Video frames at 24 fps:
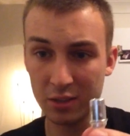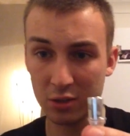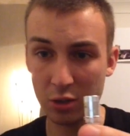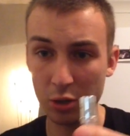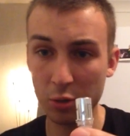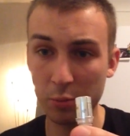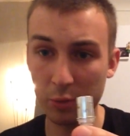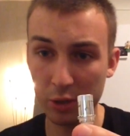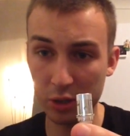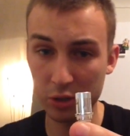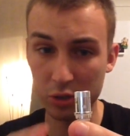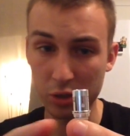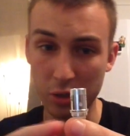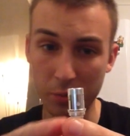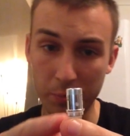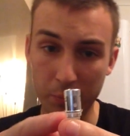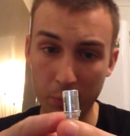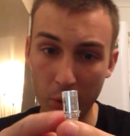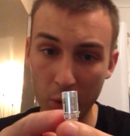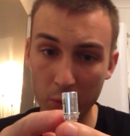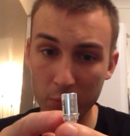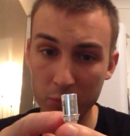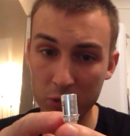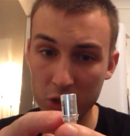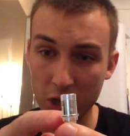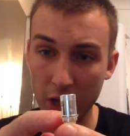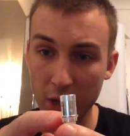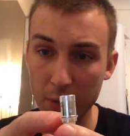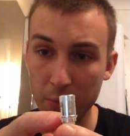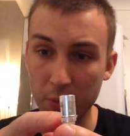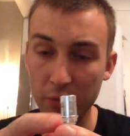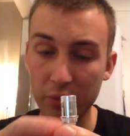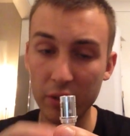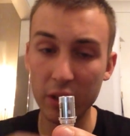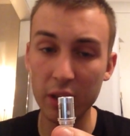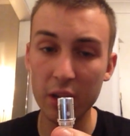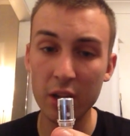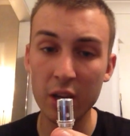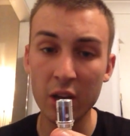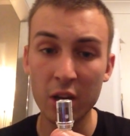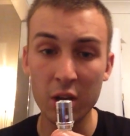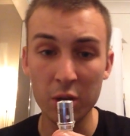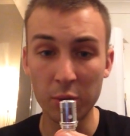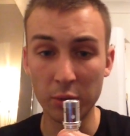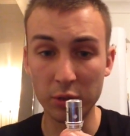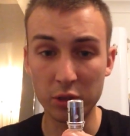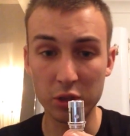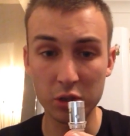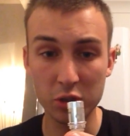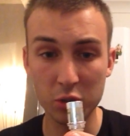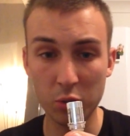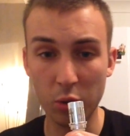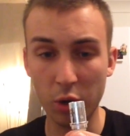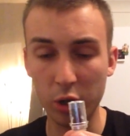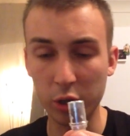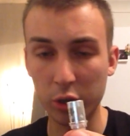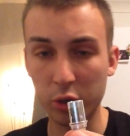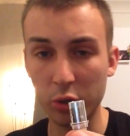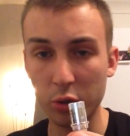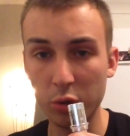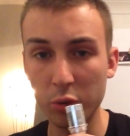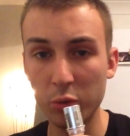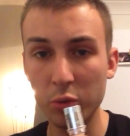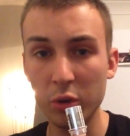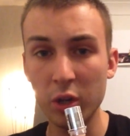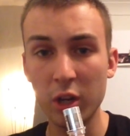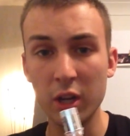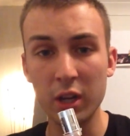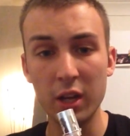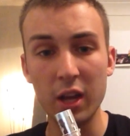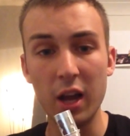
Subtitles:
too because of the bottom shape of it, which is quite cool.